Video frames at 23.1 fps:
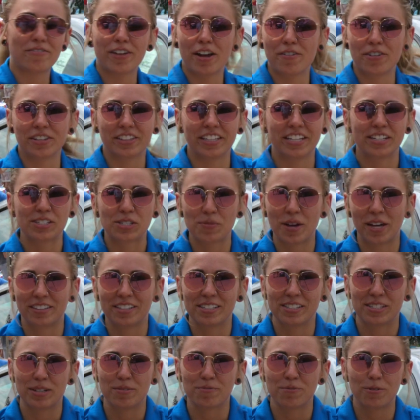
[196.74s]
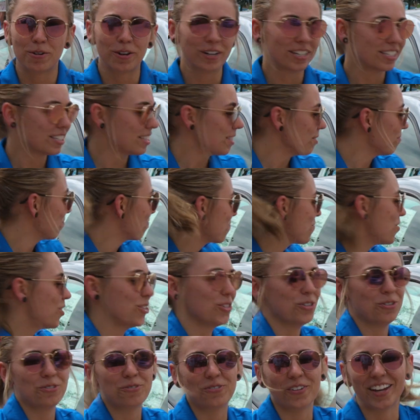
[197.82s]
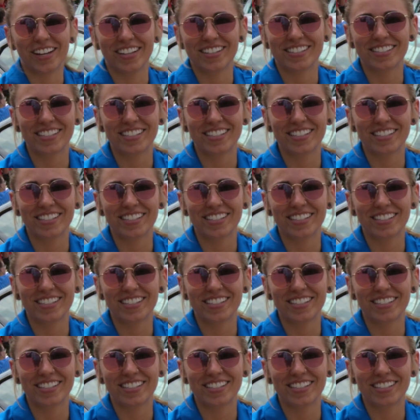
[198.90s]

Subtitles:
favorite things about this M4 is the new face.